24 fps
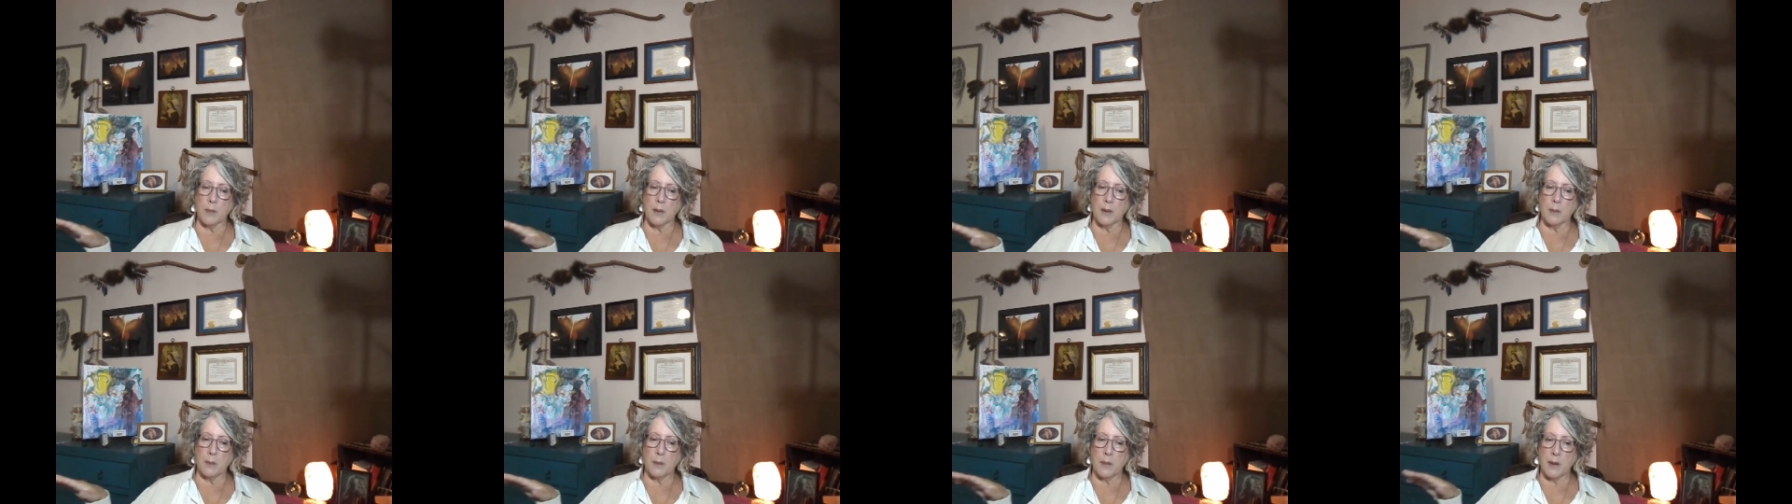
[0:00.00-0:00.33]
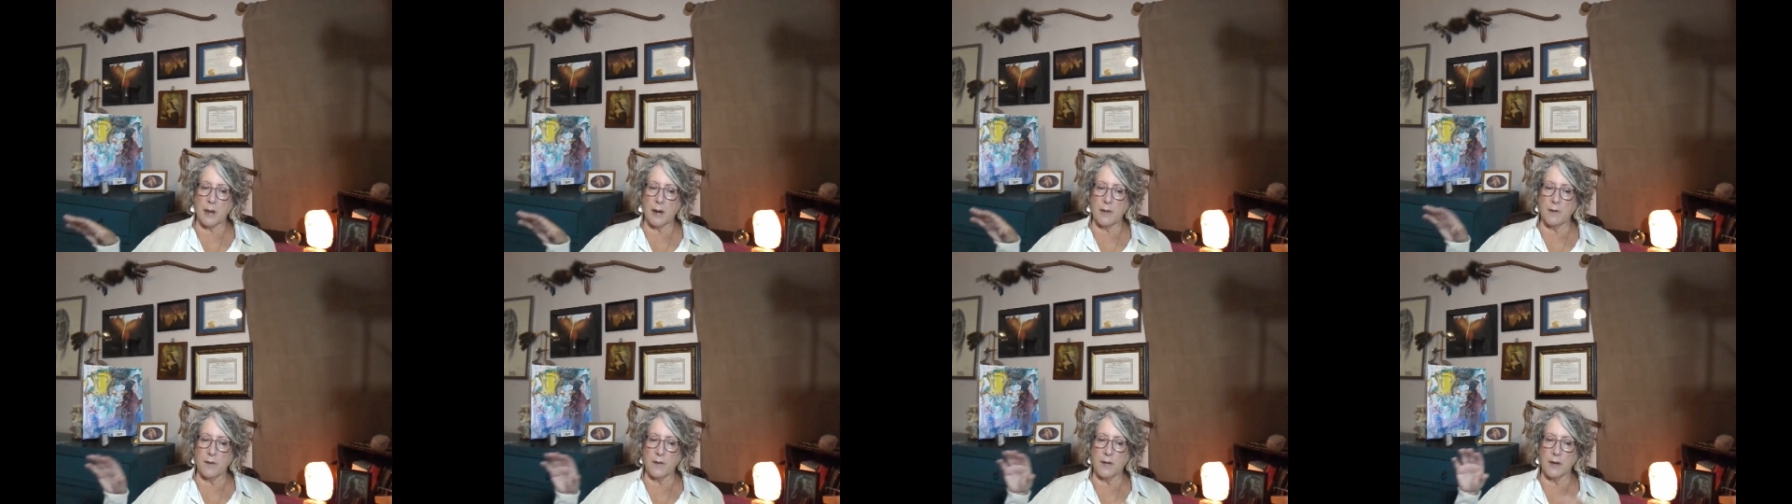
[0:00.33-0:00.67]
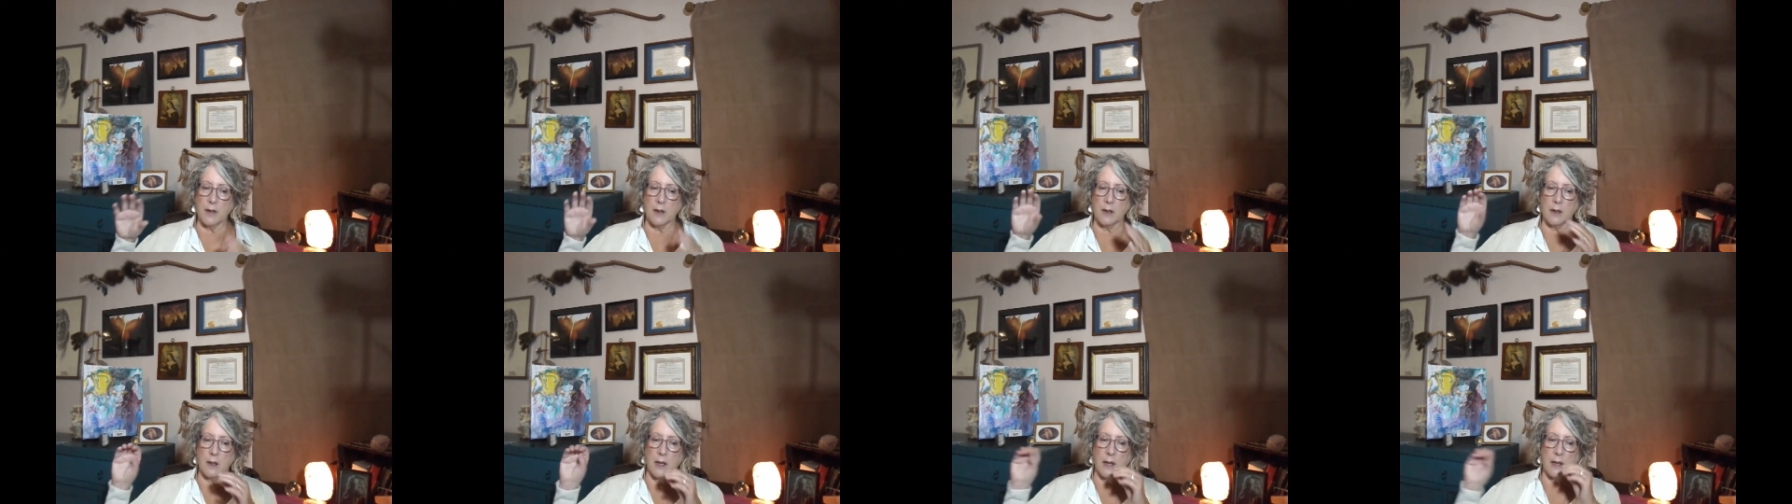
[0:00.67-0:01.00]
but I
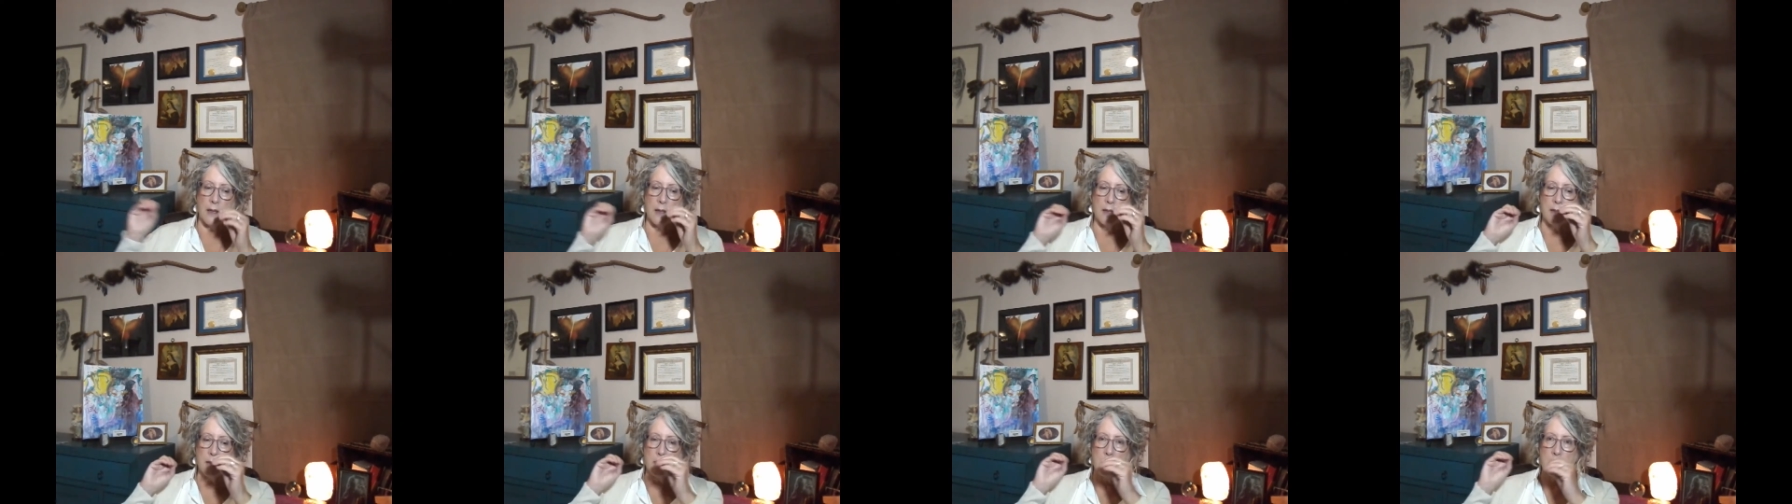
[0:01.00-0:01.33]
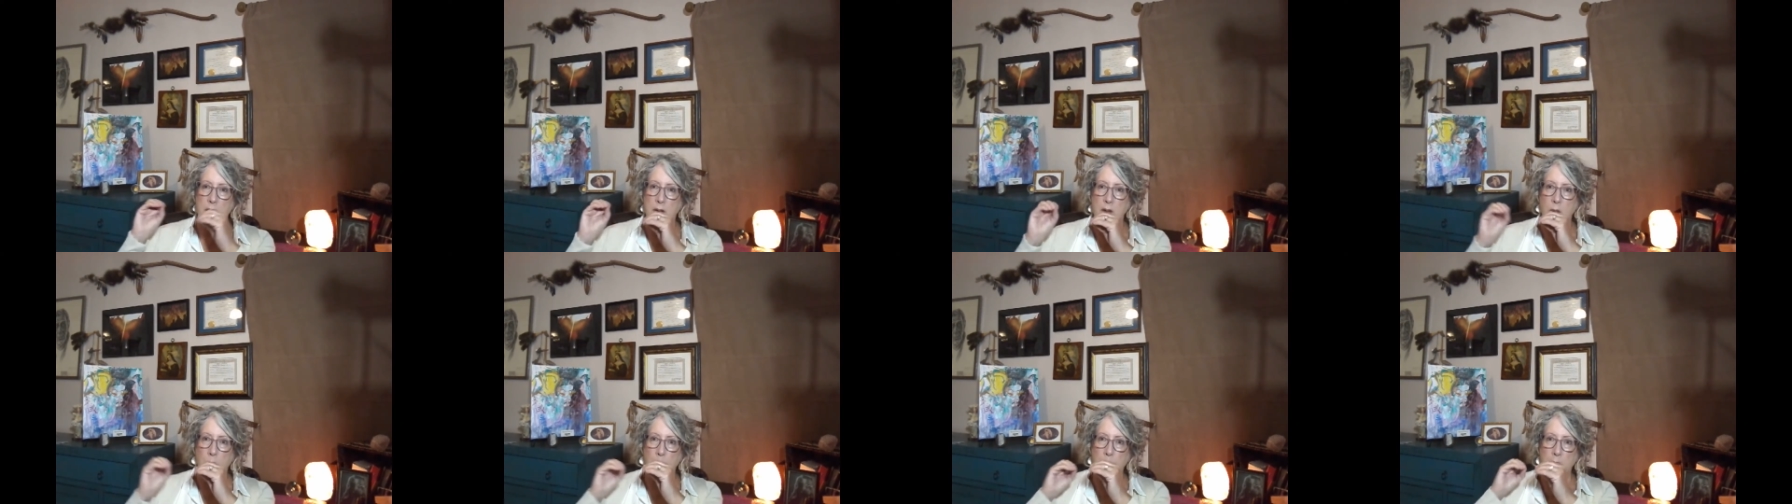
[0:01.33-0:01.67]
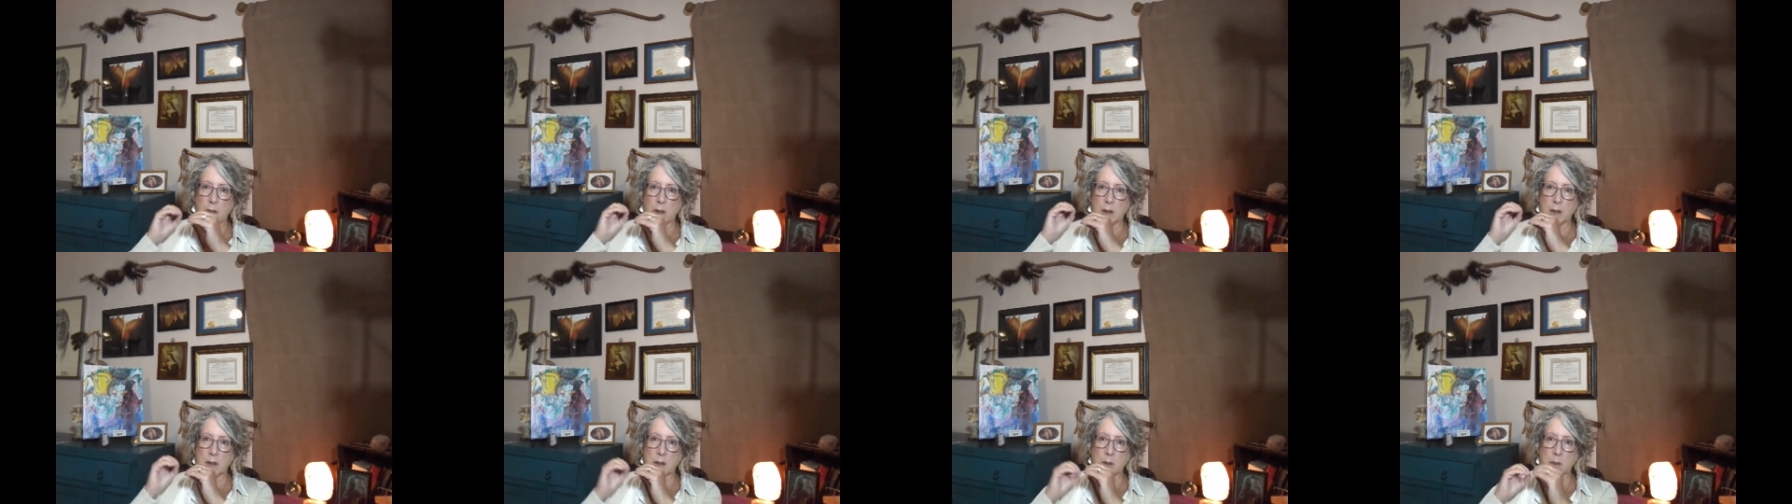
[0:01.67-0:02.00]
feel like there'll
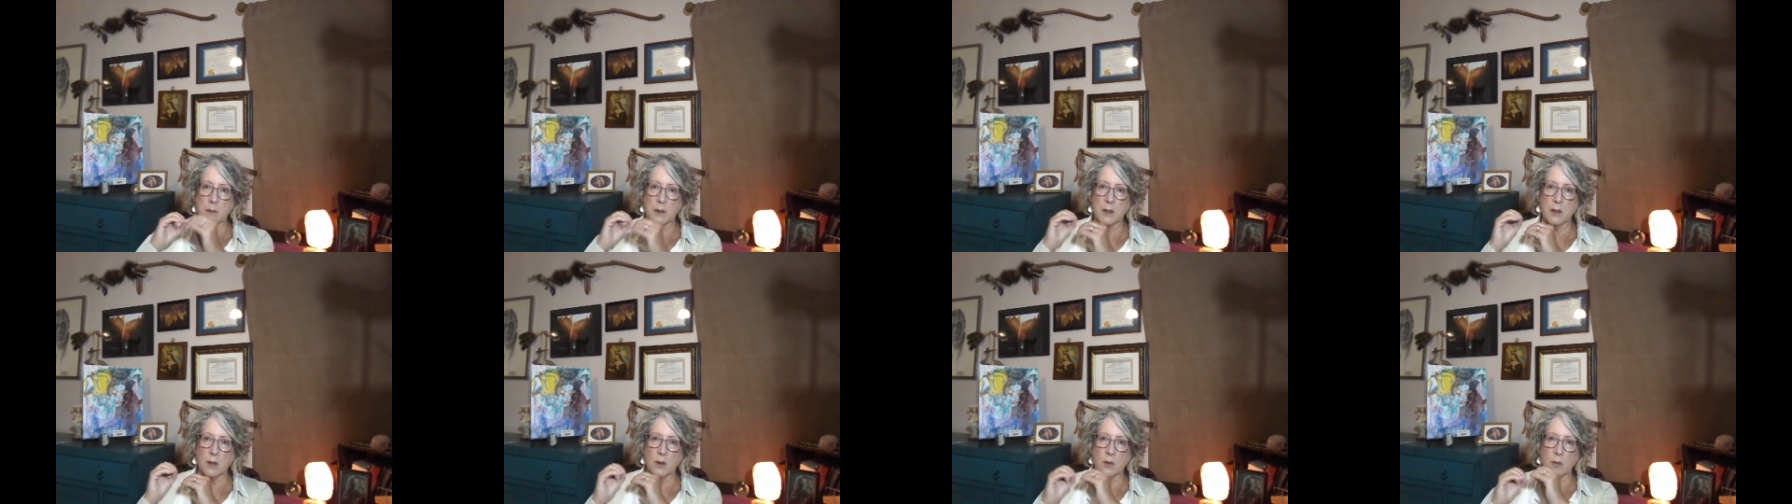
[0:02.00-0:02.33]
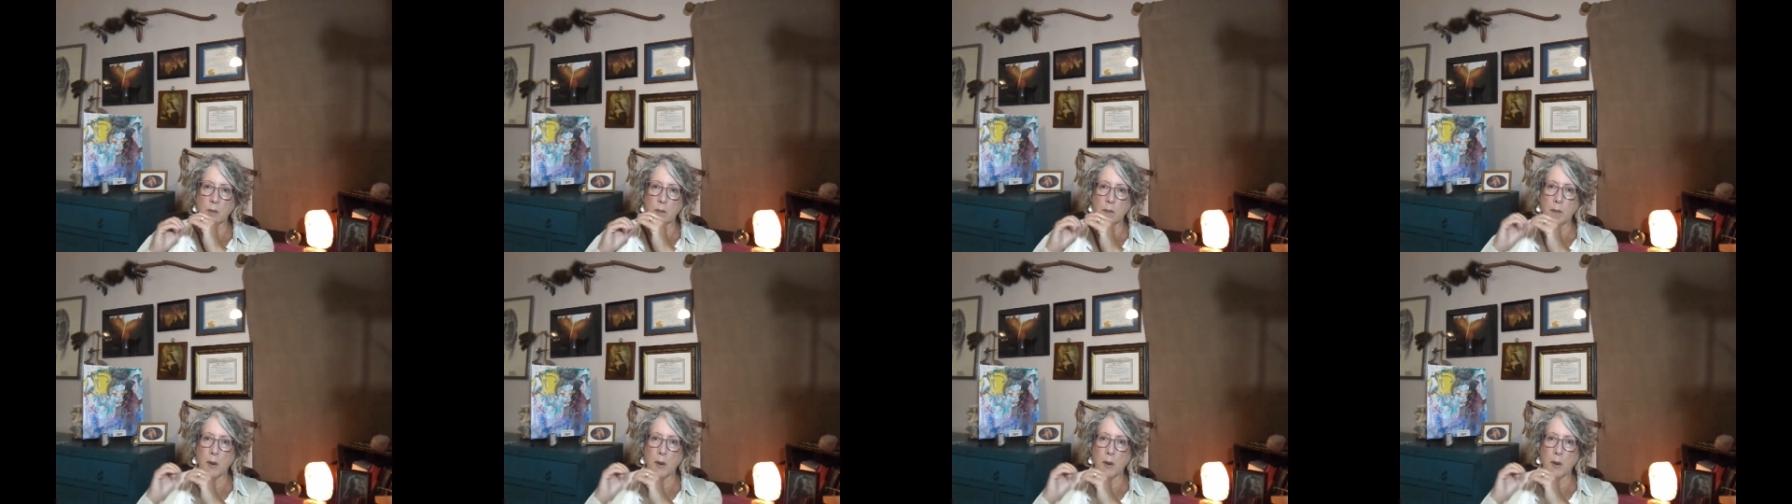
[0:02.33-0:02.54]
be some little